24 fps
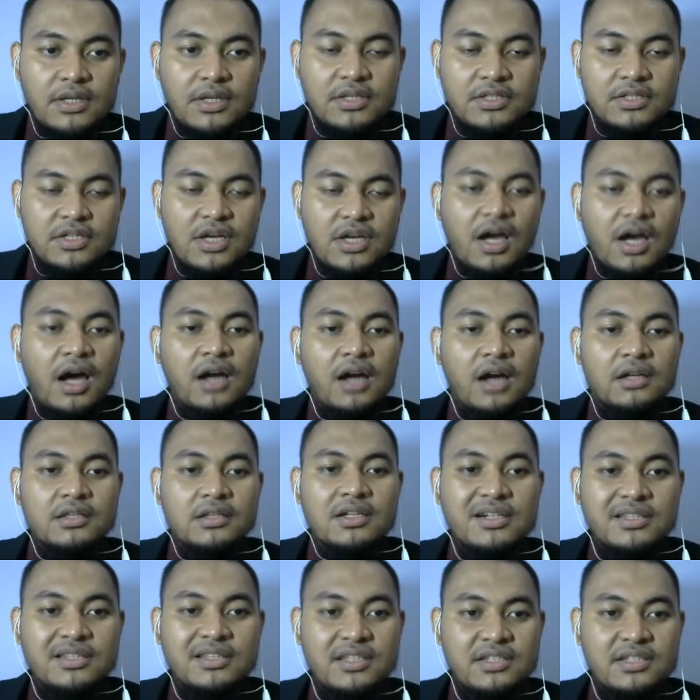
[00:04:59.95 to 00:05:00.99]
GR
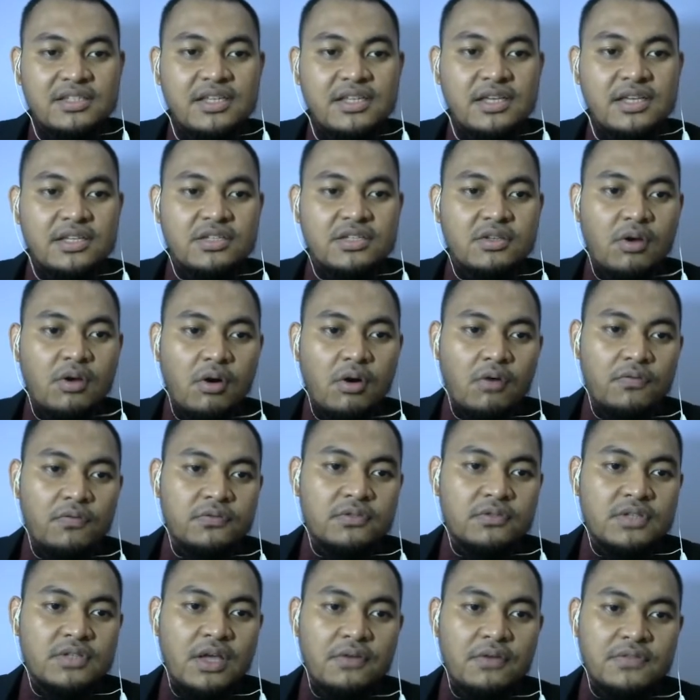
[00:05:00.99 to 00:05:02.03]
36 of
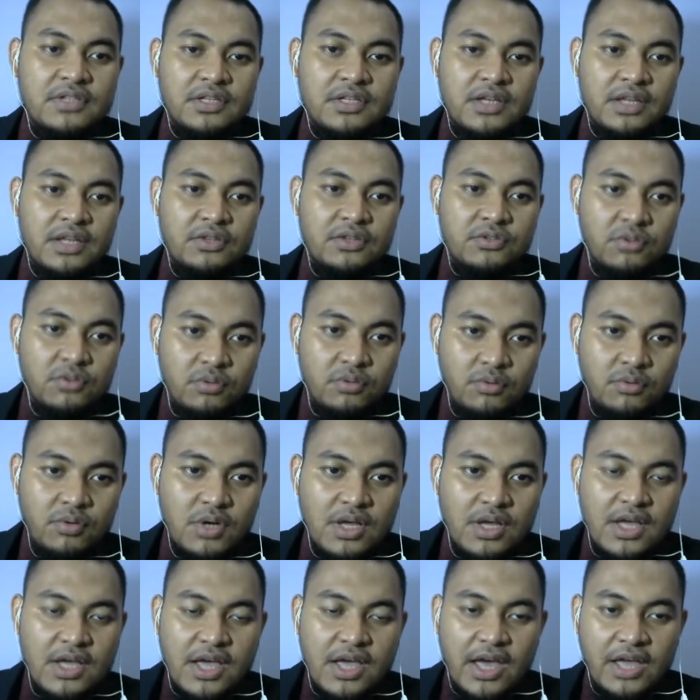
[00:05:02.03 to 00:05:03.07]
2002,
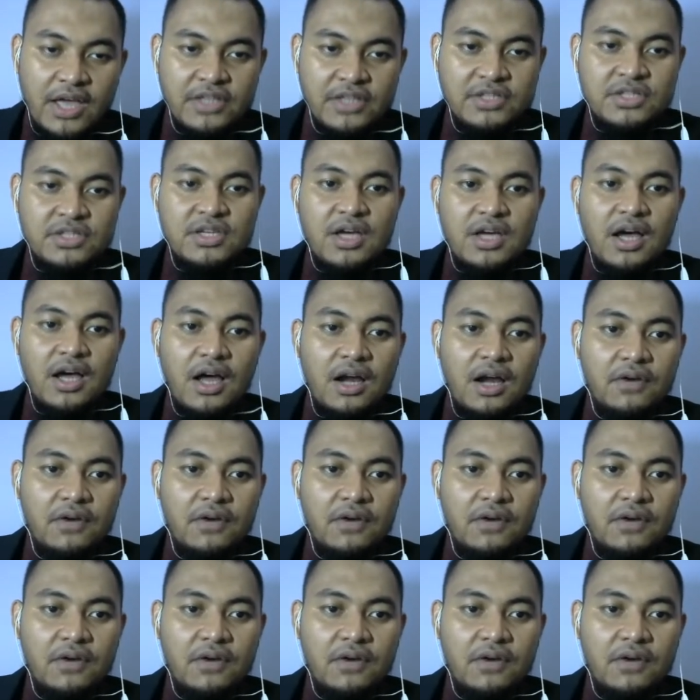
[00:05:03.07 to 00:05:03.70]
and GR